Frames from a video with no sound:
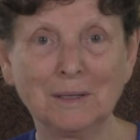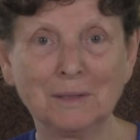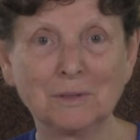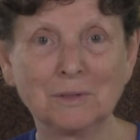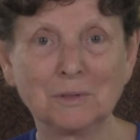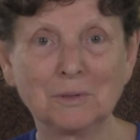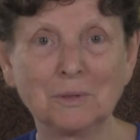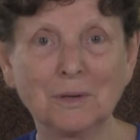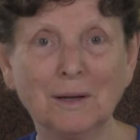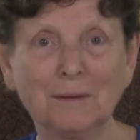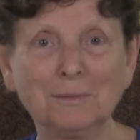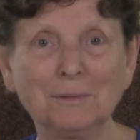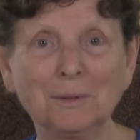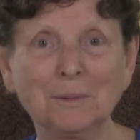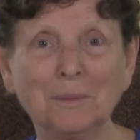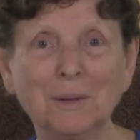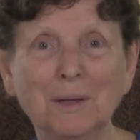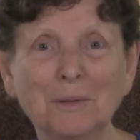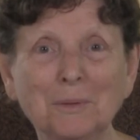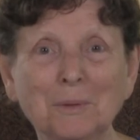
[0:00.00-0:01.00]
to travel
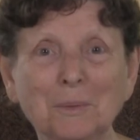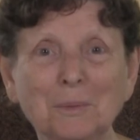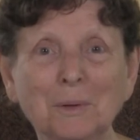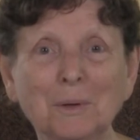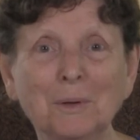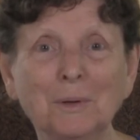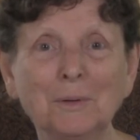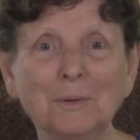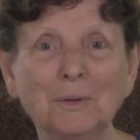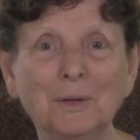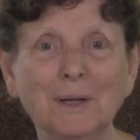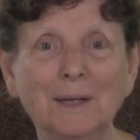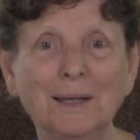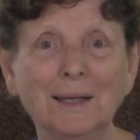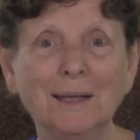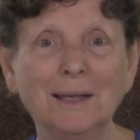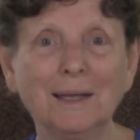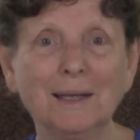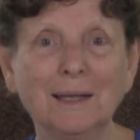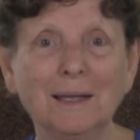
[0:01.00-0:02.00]
around the world,
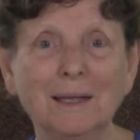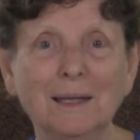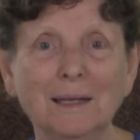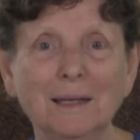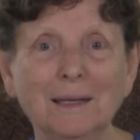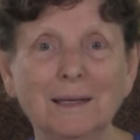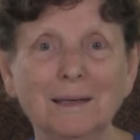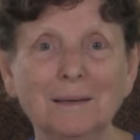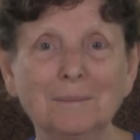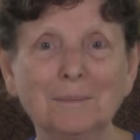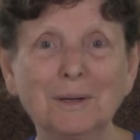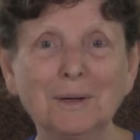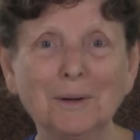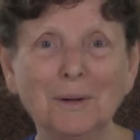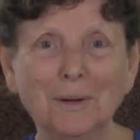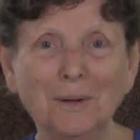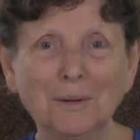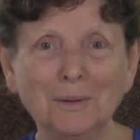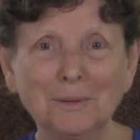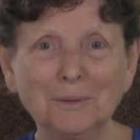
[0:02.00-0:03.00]
but
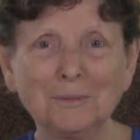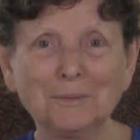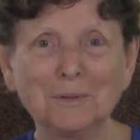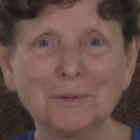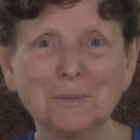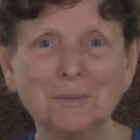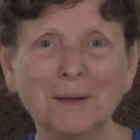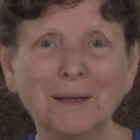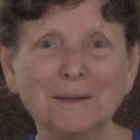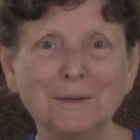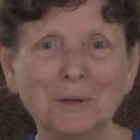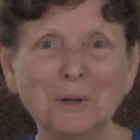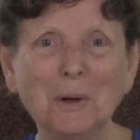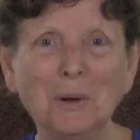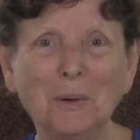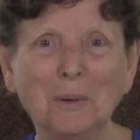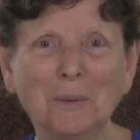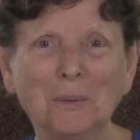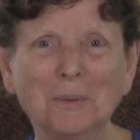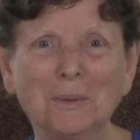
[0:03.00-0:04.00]
all of whom I
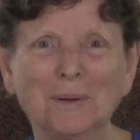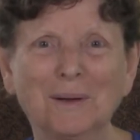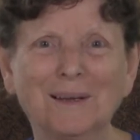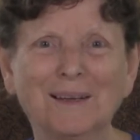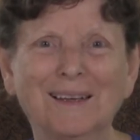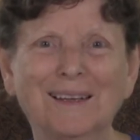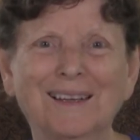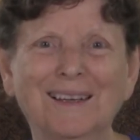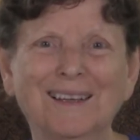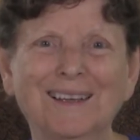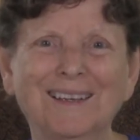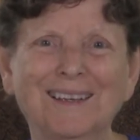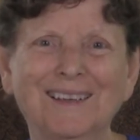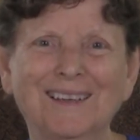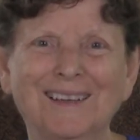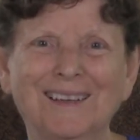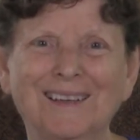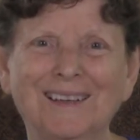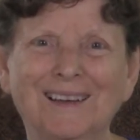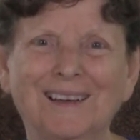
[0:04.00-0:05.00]
know
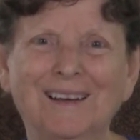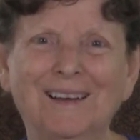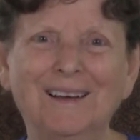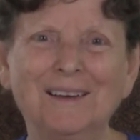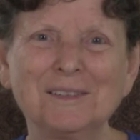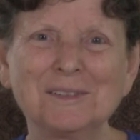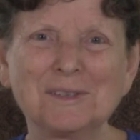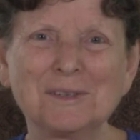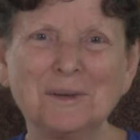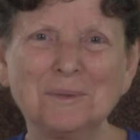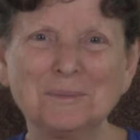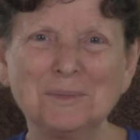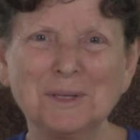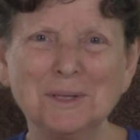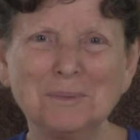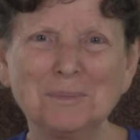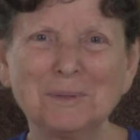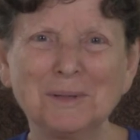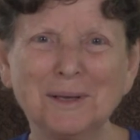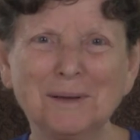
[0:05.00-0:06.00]
on some
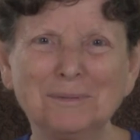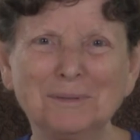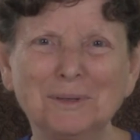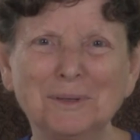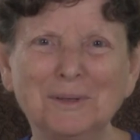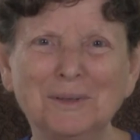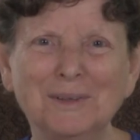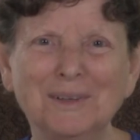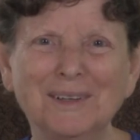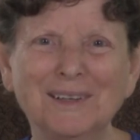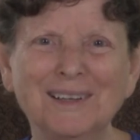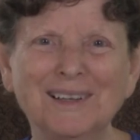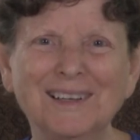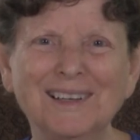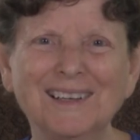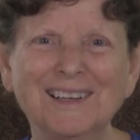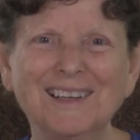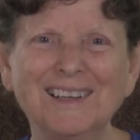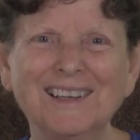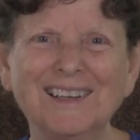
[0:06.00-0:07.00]
deep level.
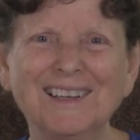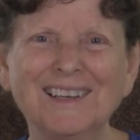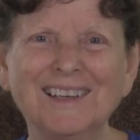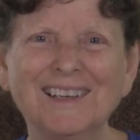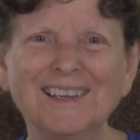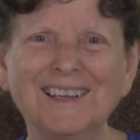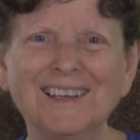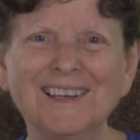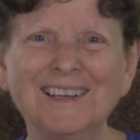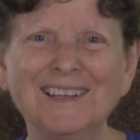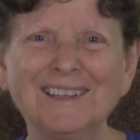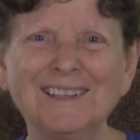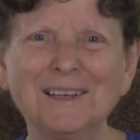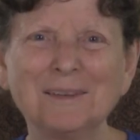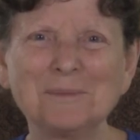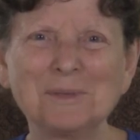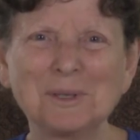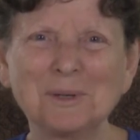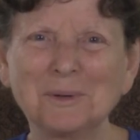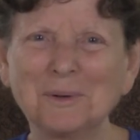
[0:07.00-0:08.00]
And I'm
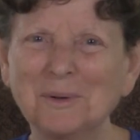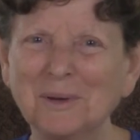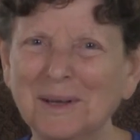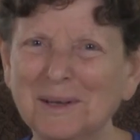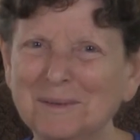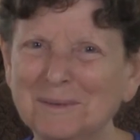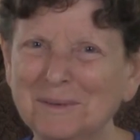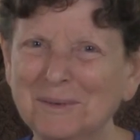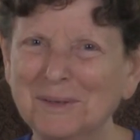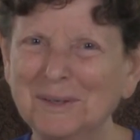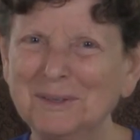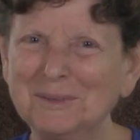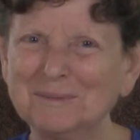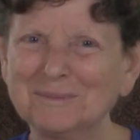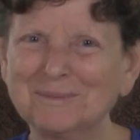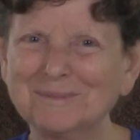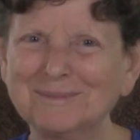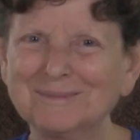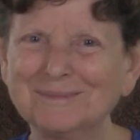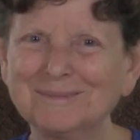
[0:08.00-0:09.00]
so grateful.
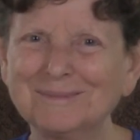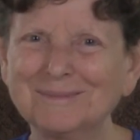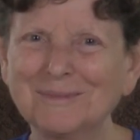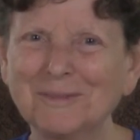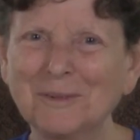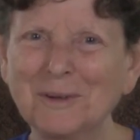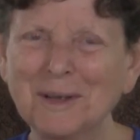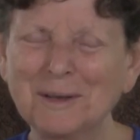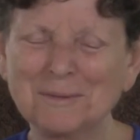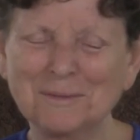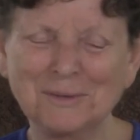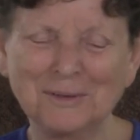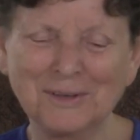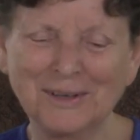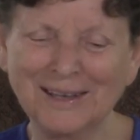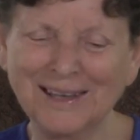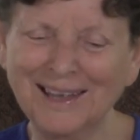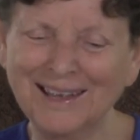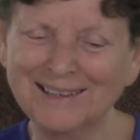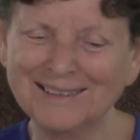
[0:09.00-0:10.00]
I'm grateful
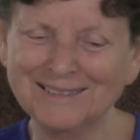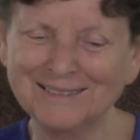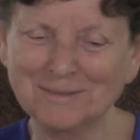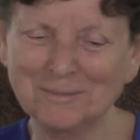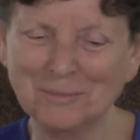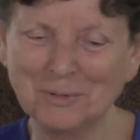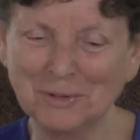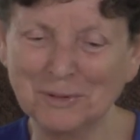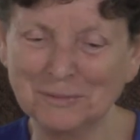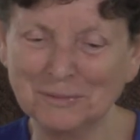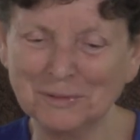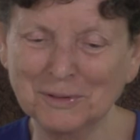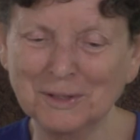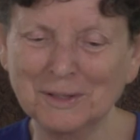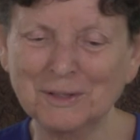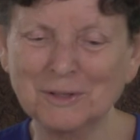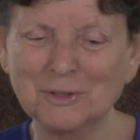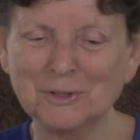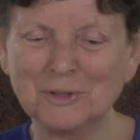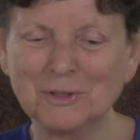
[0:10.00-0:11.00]
again.
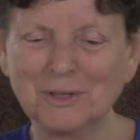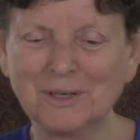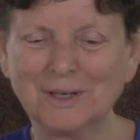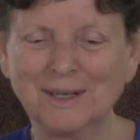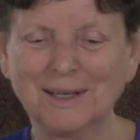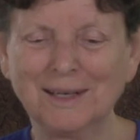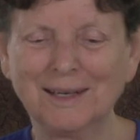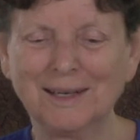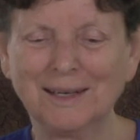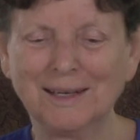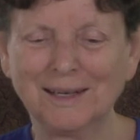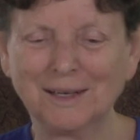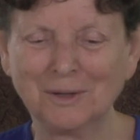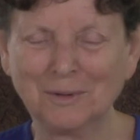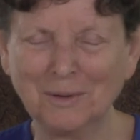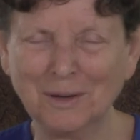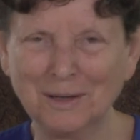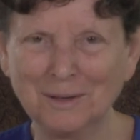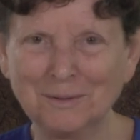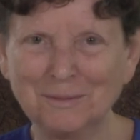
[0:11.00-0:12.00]
Privileged,
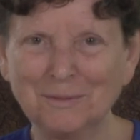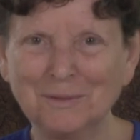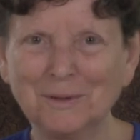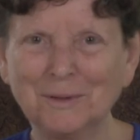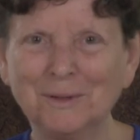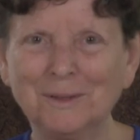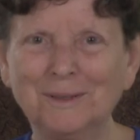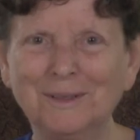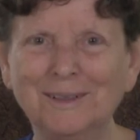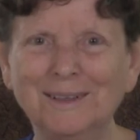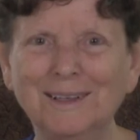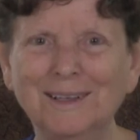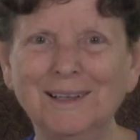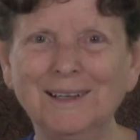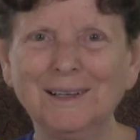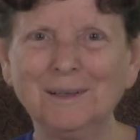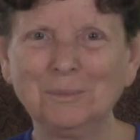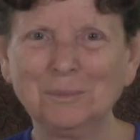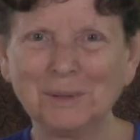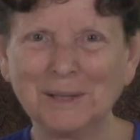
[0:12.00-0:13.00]
grateful,
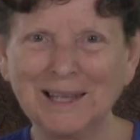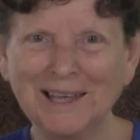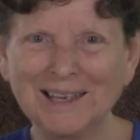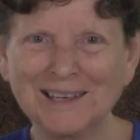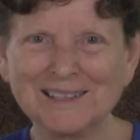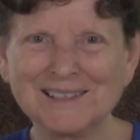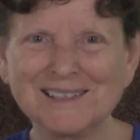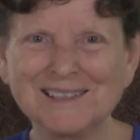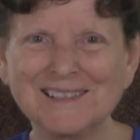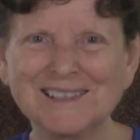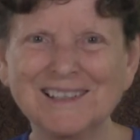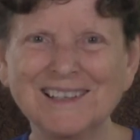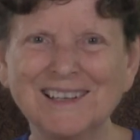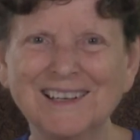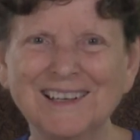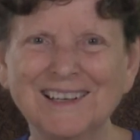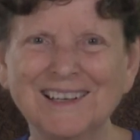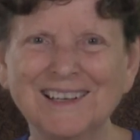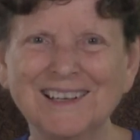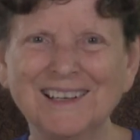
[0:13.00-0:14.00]
blessed.
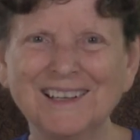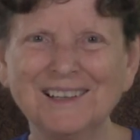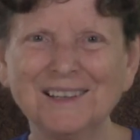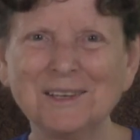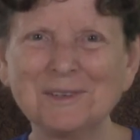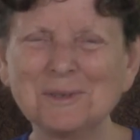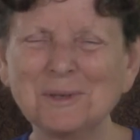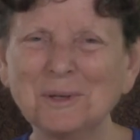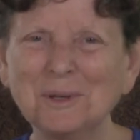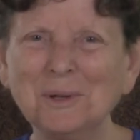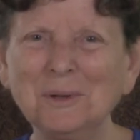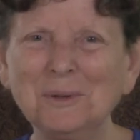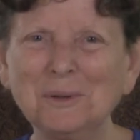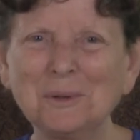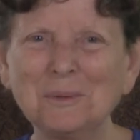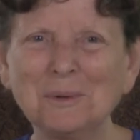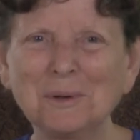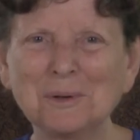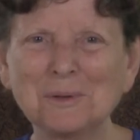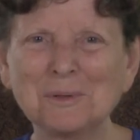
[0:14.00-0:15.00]
These are the only
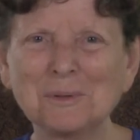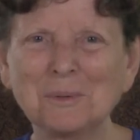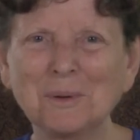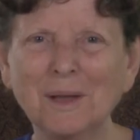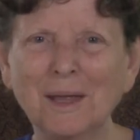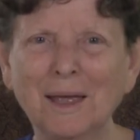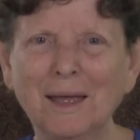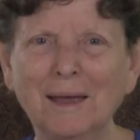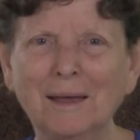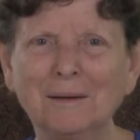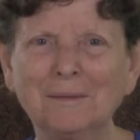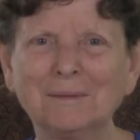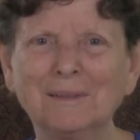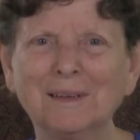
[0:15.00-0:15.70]
words we have.